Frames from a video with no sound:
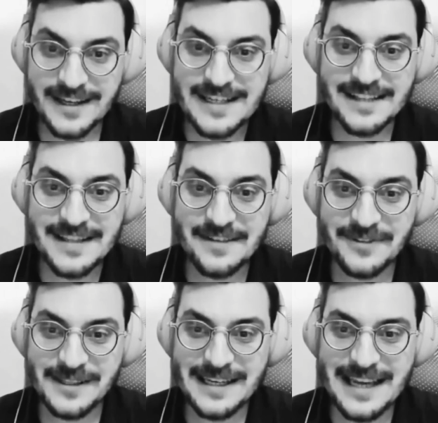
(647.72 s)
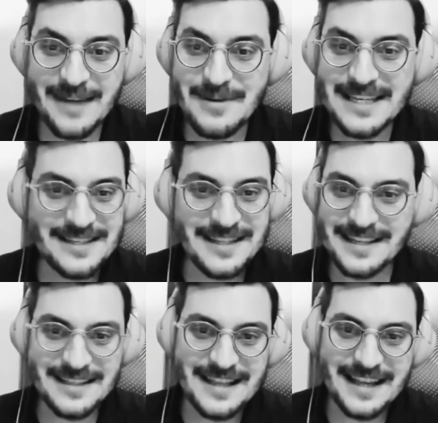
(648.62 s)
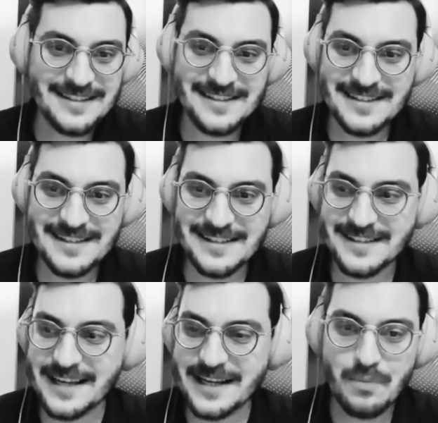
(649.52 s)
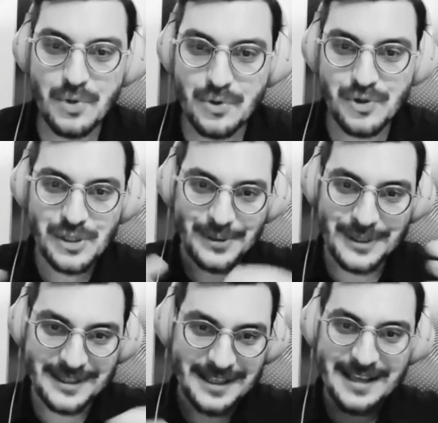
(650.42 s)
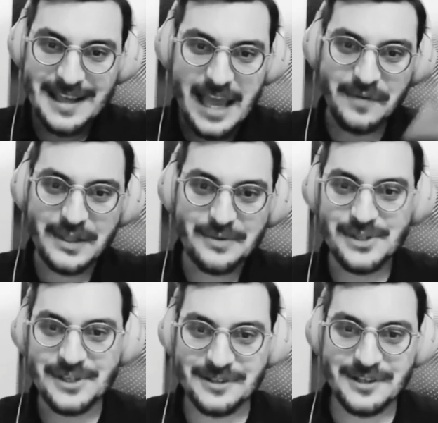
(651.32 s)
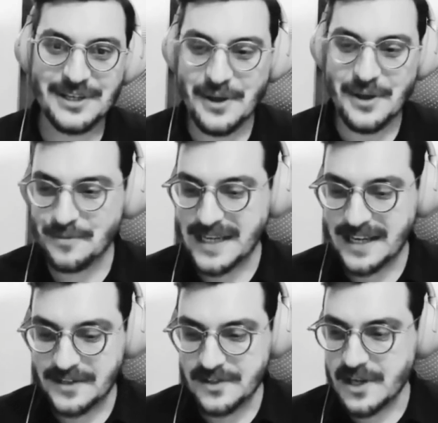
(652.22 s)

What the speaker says: Yeah, definitely. I mean, that's like a mutual evolution, because